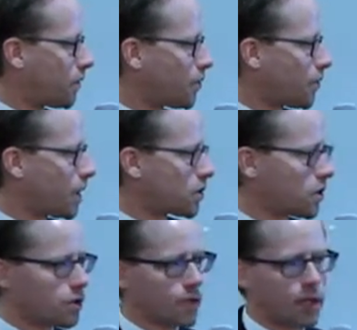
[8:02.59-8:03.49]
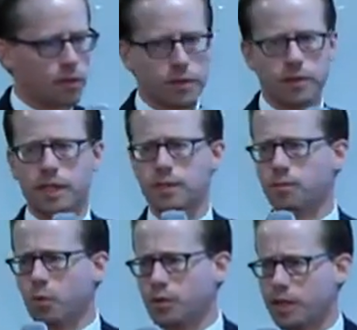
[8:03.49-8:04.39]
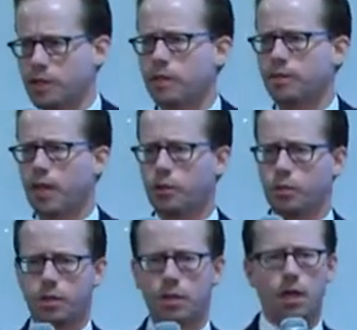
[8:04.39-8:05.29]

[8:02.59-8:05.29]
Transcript: information too that are more sensitive that you would